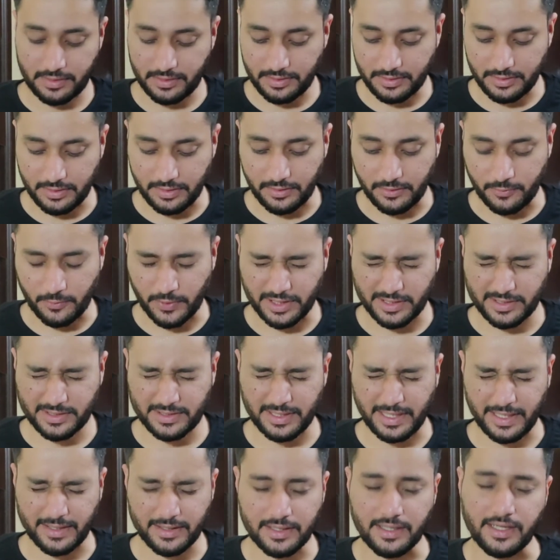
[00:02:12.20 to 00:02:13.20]
what's
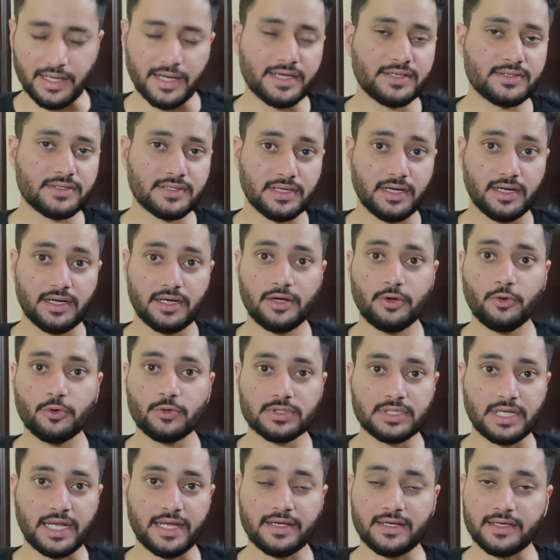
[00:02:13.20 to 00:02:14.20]
that? It
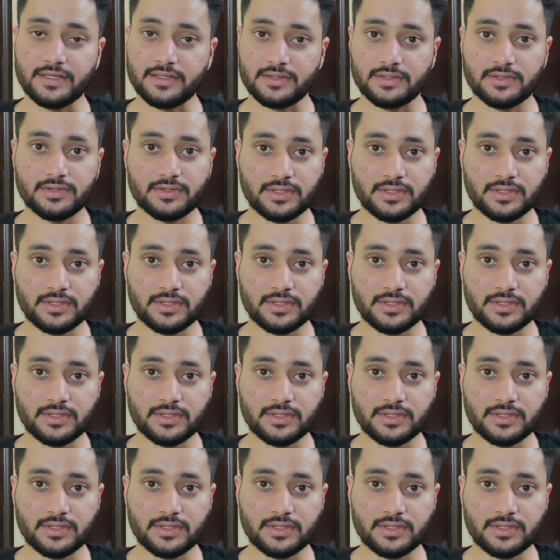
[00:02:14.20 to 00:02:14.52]
looks like a